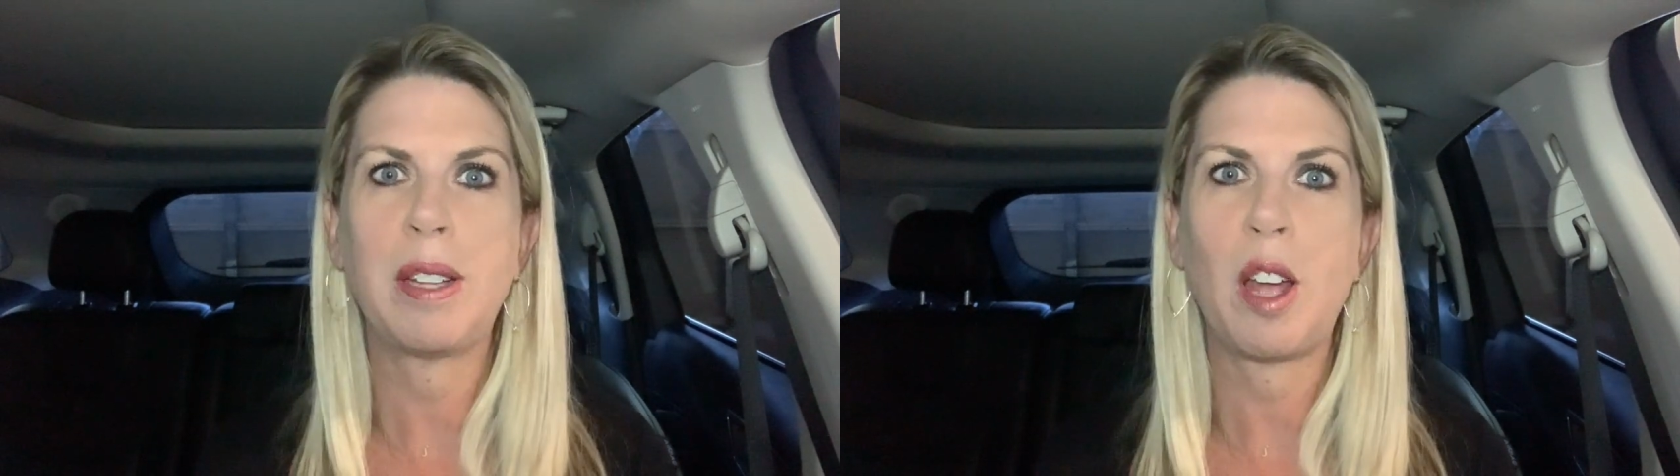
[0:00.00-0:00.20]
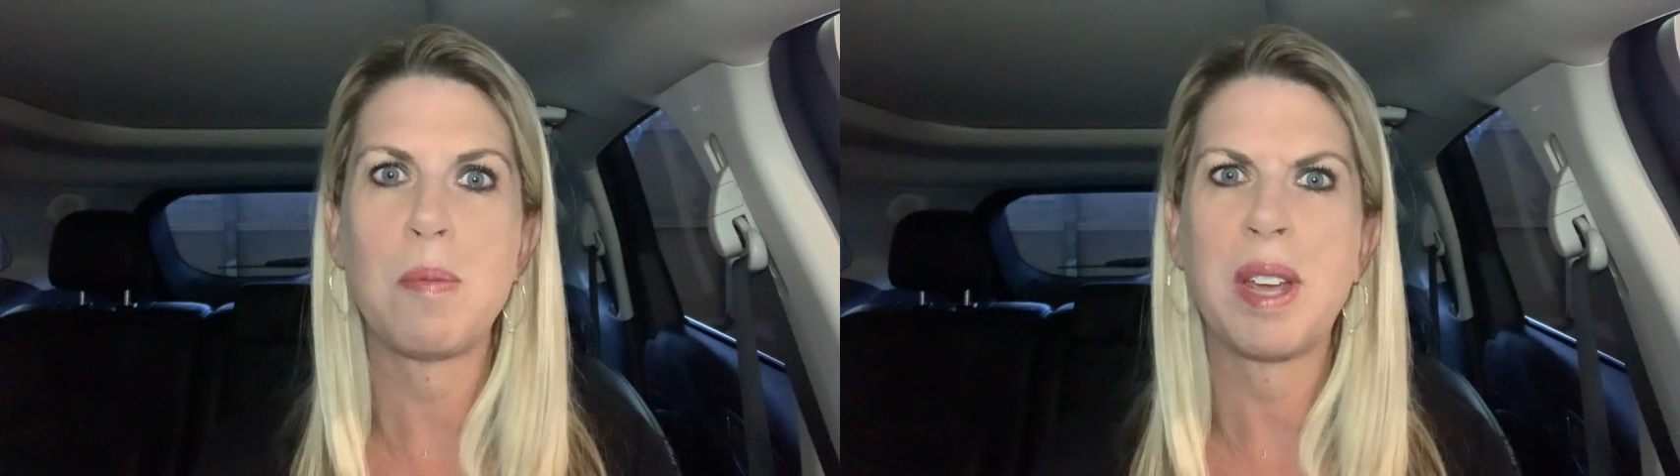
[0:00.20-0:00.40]

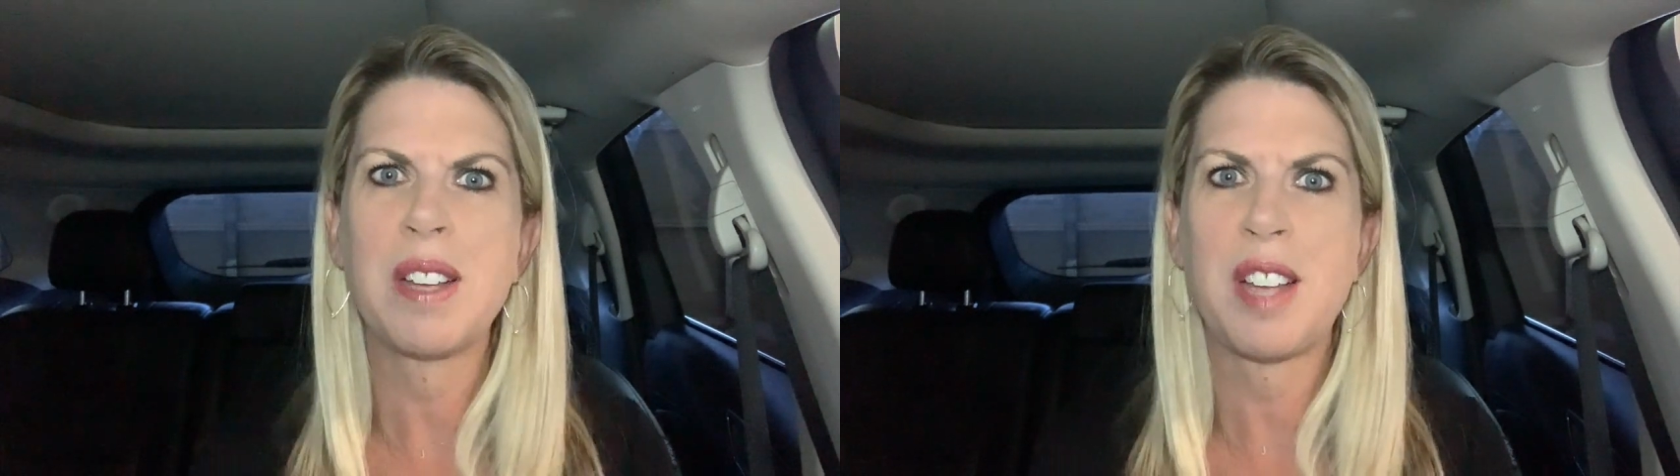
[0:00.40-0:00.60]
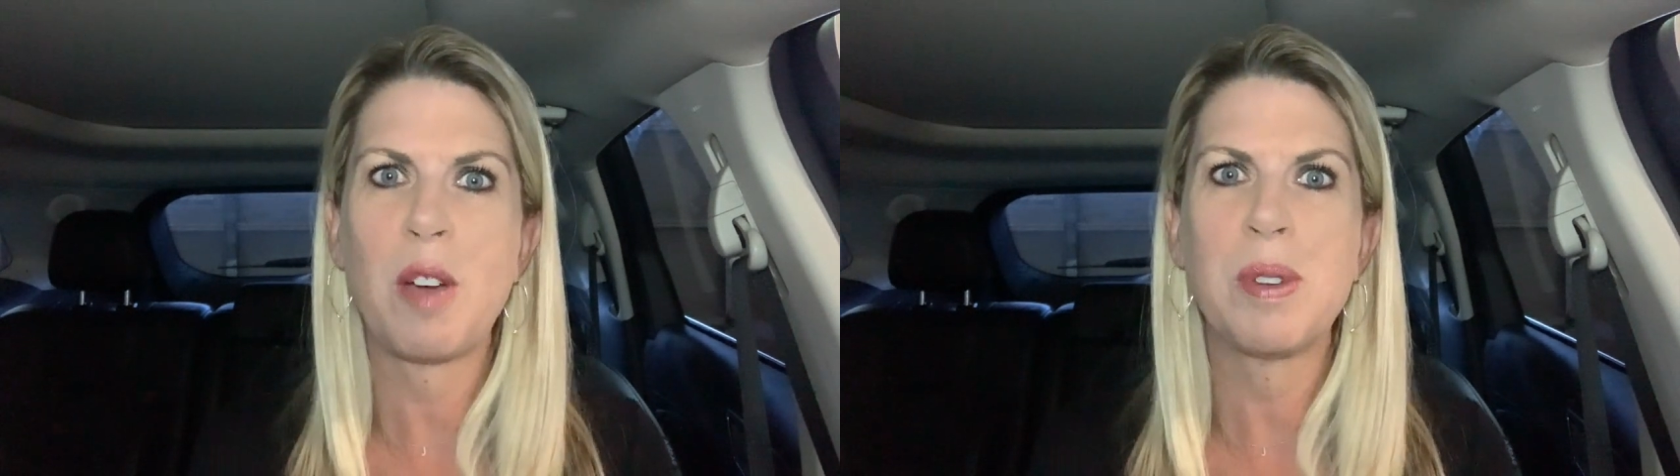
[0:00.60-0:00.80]
that
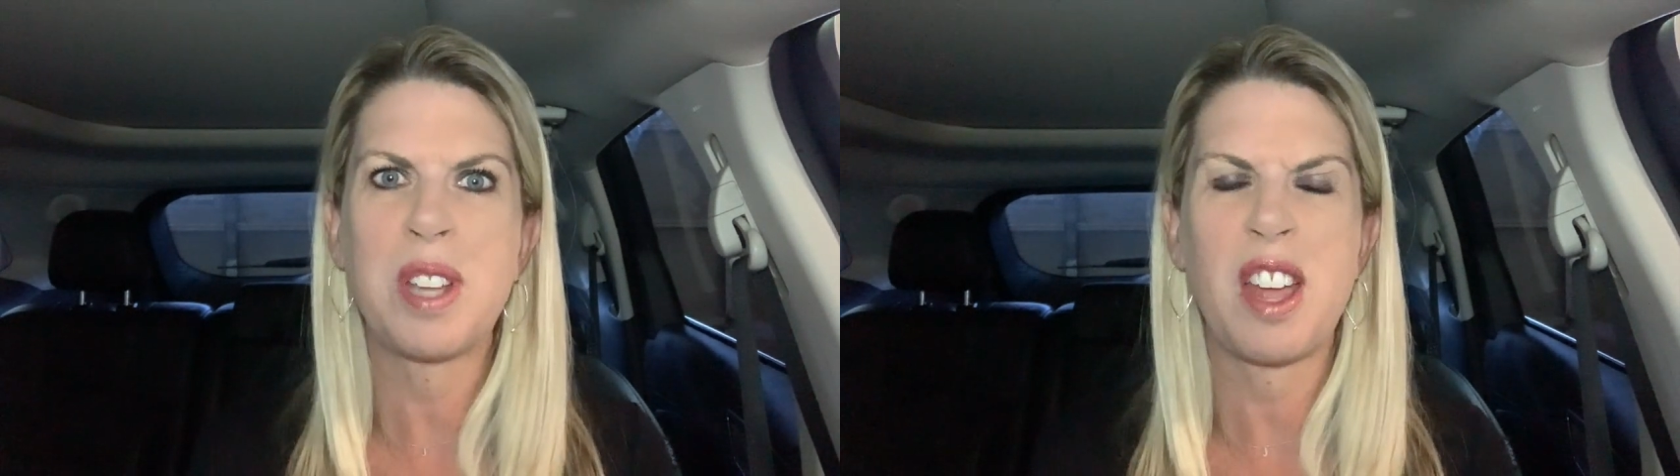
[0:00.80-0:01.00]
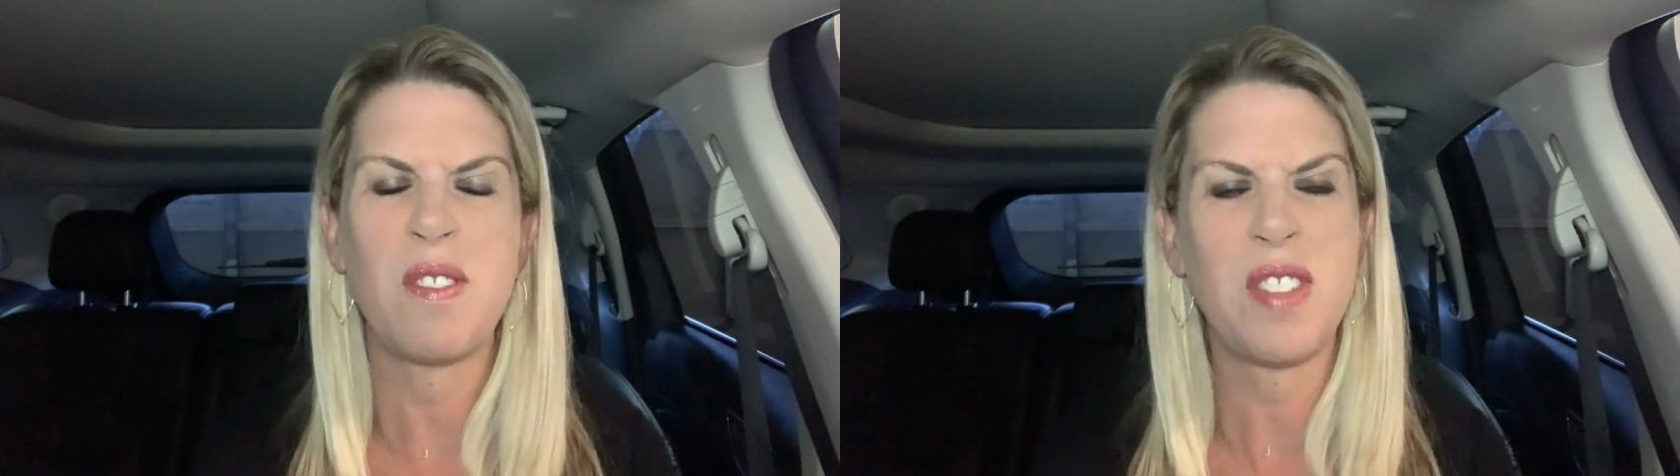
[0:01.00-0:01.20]
because I was
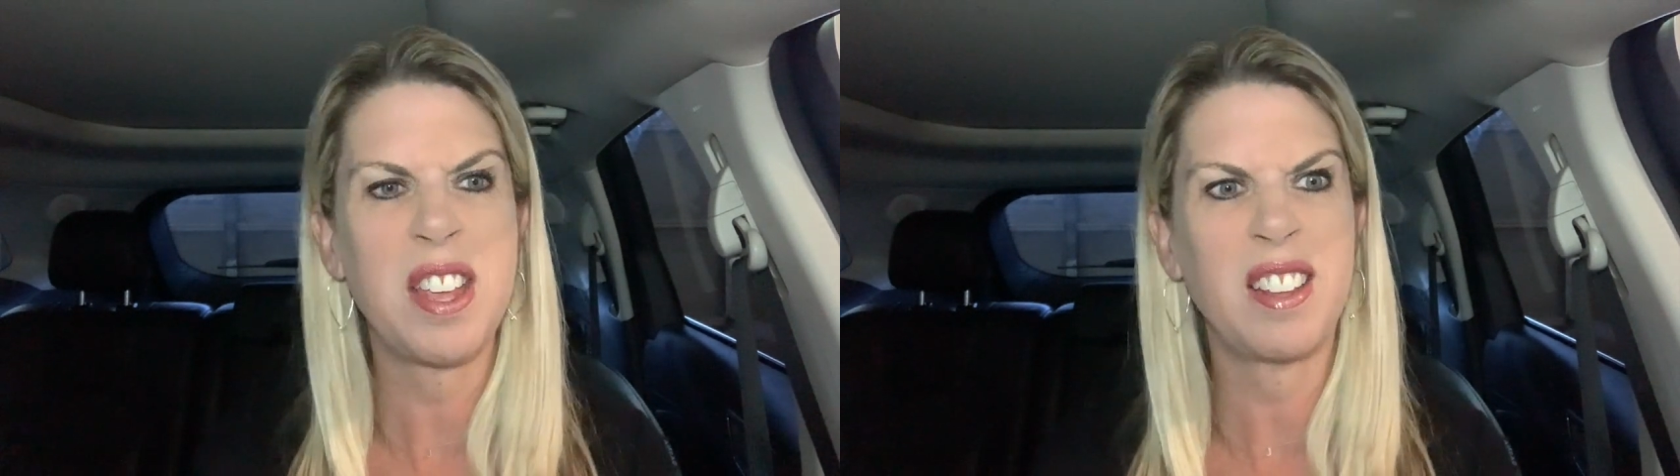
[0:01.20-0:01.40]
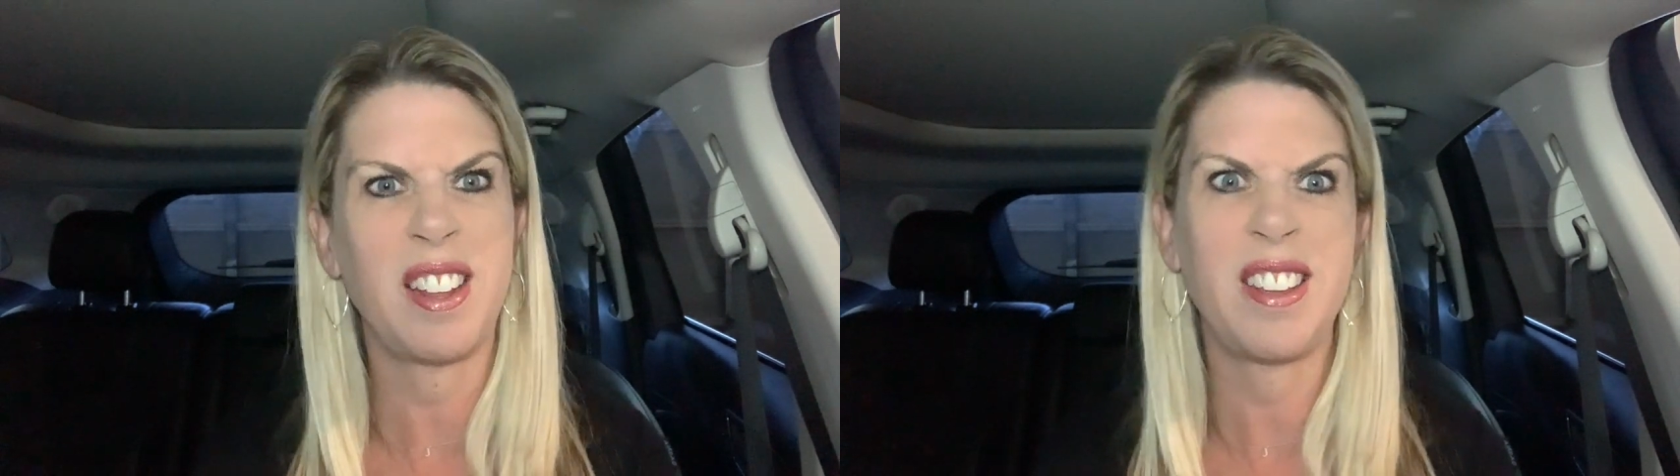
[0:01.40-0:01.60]
kind of
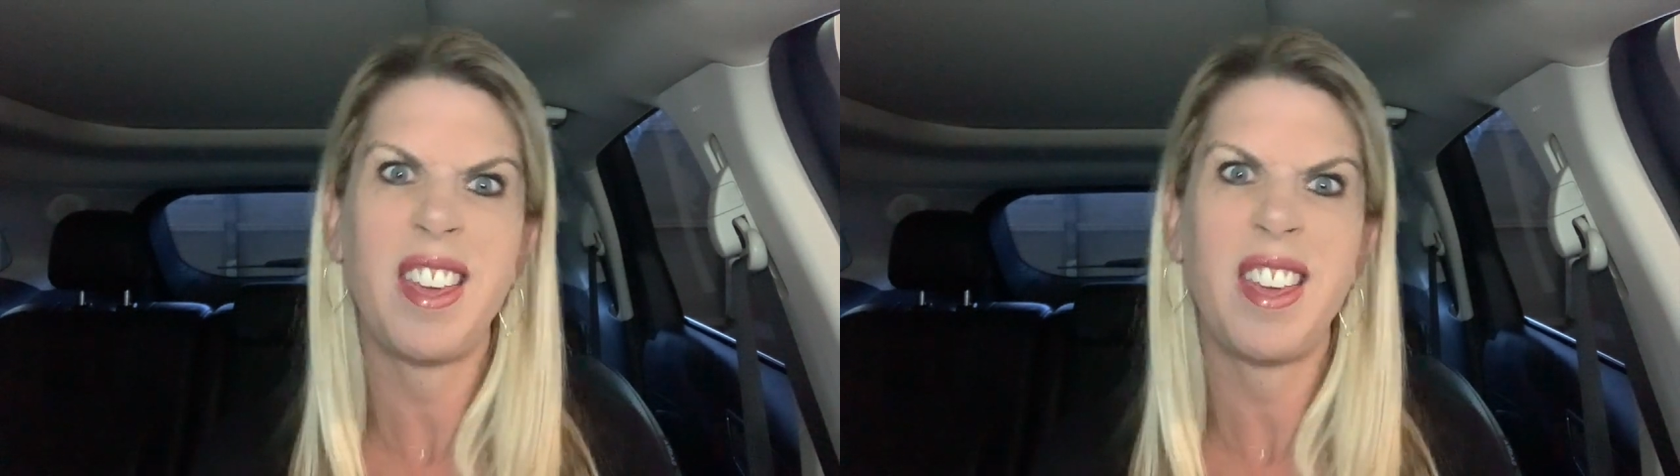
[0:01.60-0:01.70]
thinking like,